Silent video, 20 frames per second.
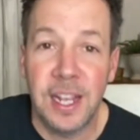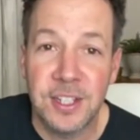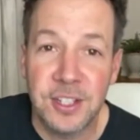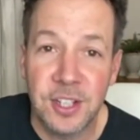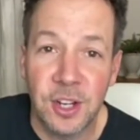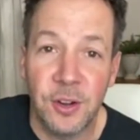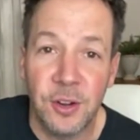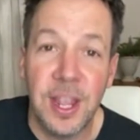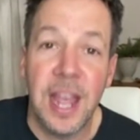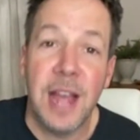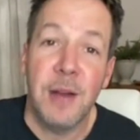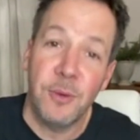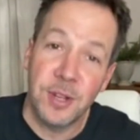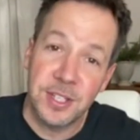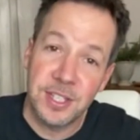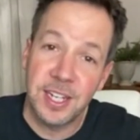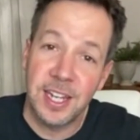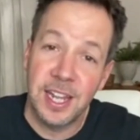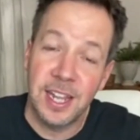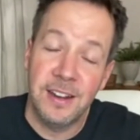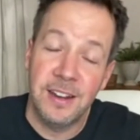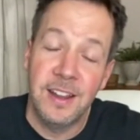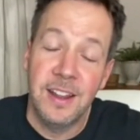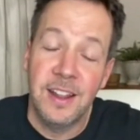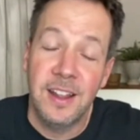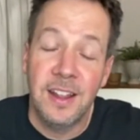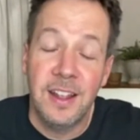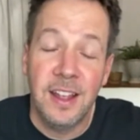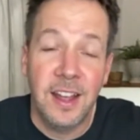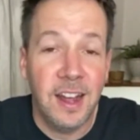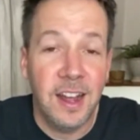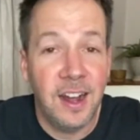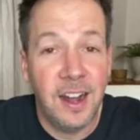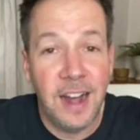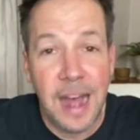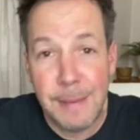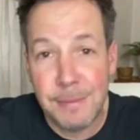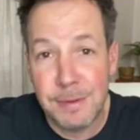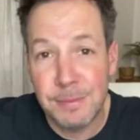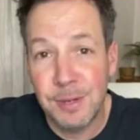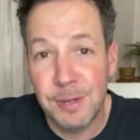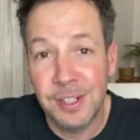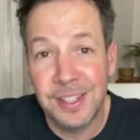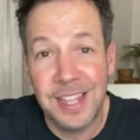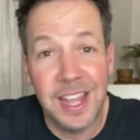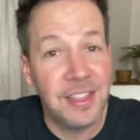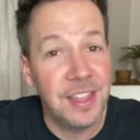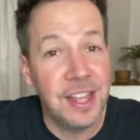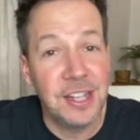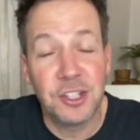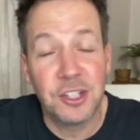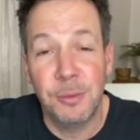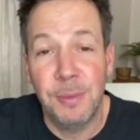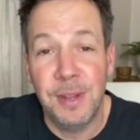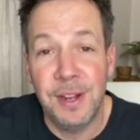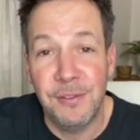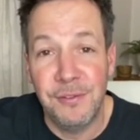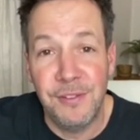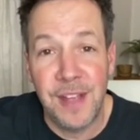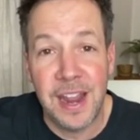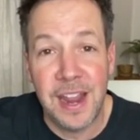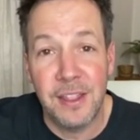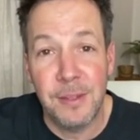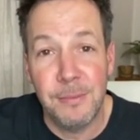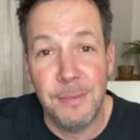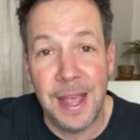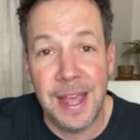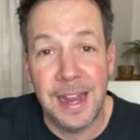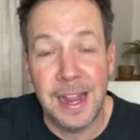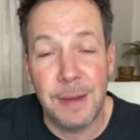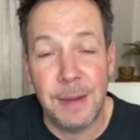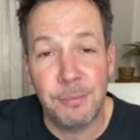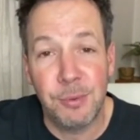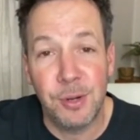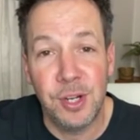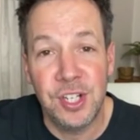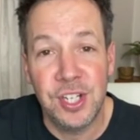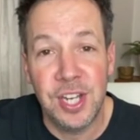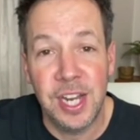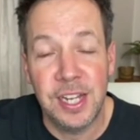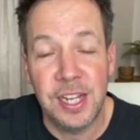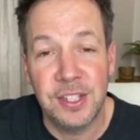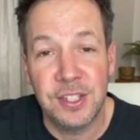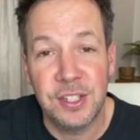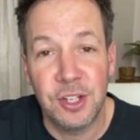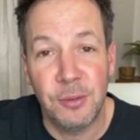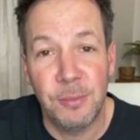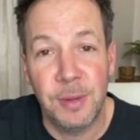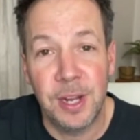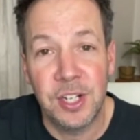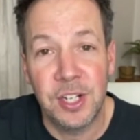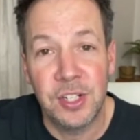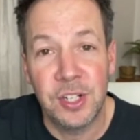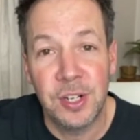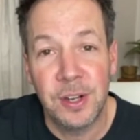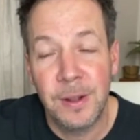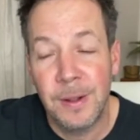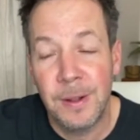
So yeah, once again, uh, happy birthday. Thanks for being a fan of the band. I appreciate you so much.